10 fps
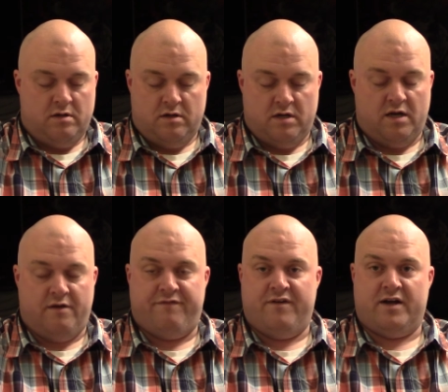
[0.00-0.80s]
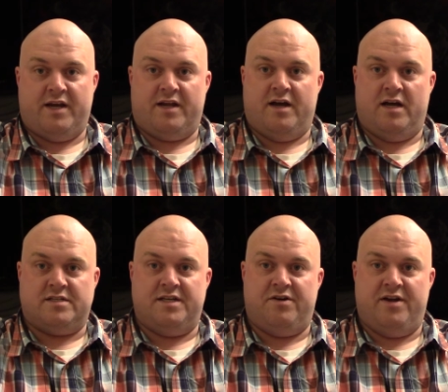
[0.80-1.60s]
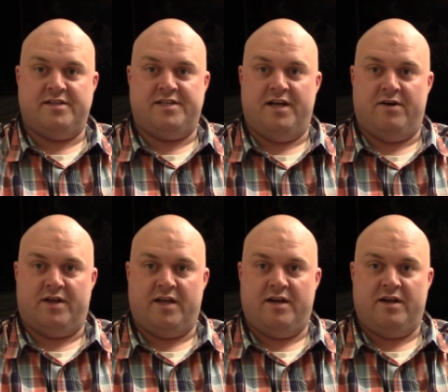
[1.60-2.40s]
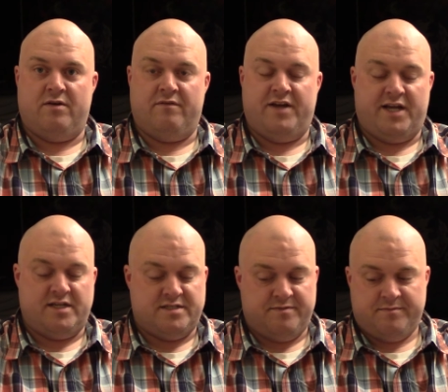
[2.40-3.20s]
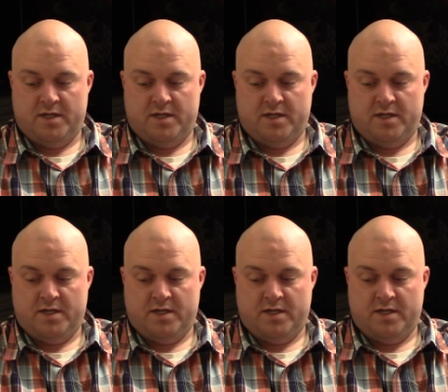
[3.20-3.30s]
Oh, fucking Cox internet's down again here in Vegas.